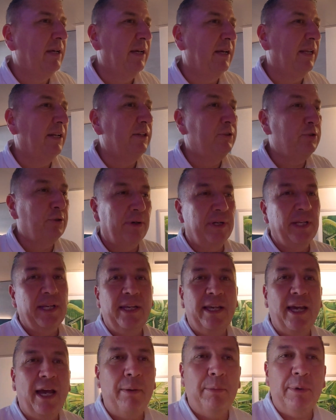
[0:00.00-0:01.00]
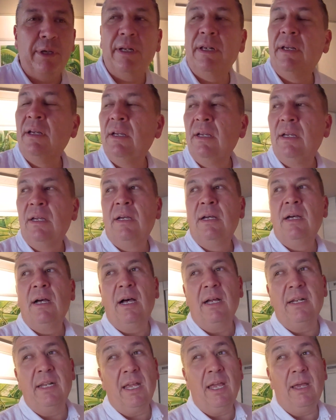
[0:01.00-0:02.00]
an adjoining cabin
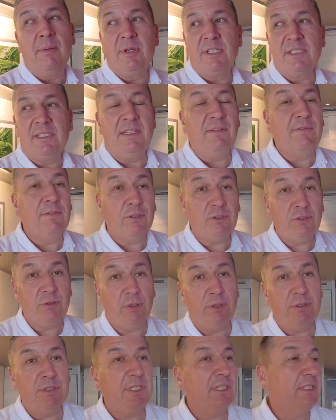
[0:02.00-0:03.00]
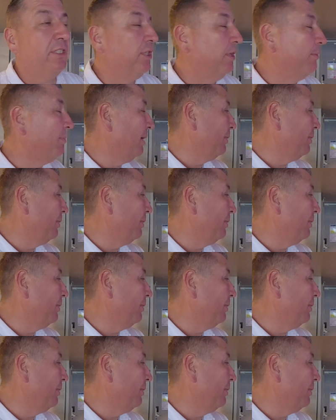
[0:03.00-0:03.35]
on an MSC Virtuosa ship.